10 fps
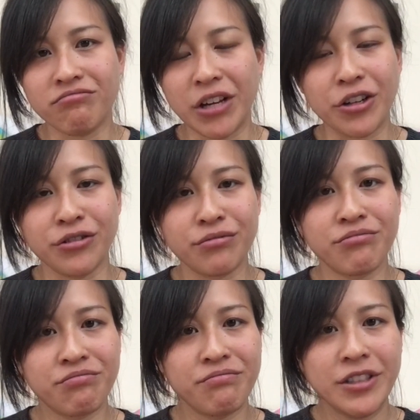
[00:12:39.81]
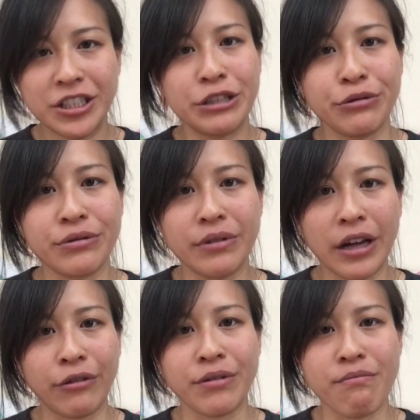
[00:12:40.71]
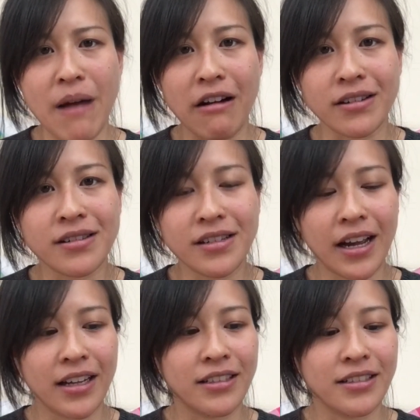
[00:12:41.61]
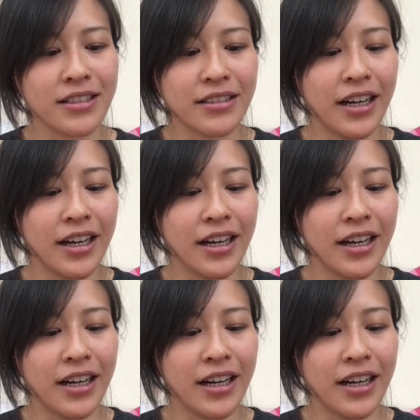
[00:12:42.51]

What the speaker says: because I was embarrassed and